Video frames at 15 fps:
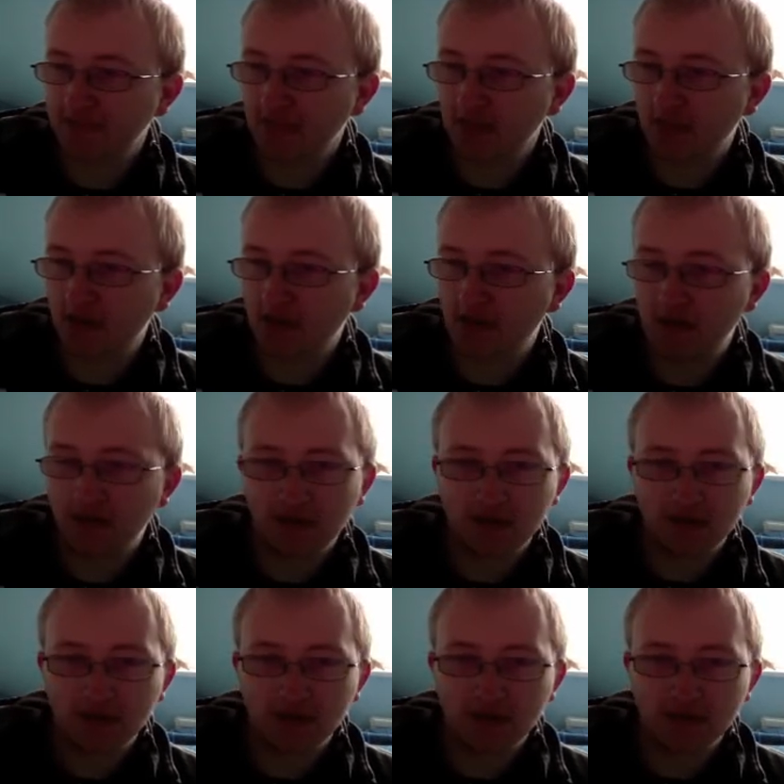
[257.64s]

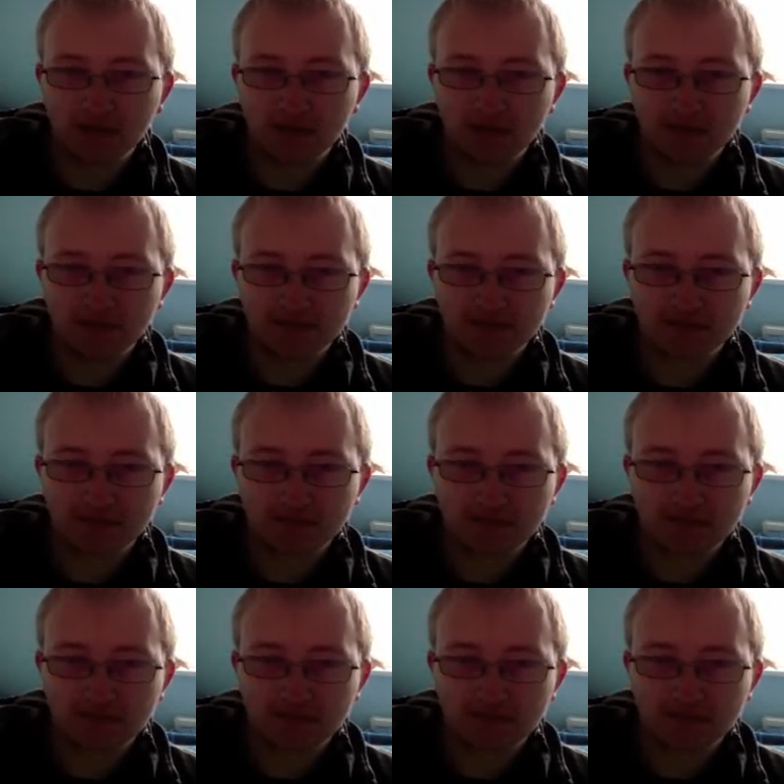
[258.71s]
No one is speaking in this clip.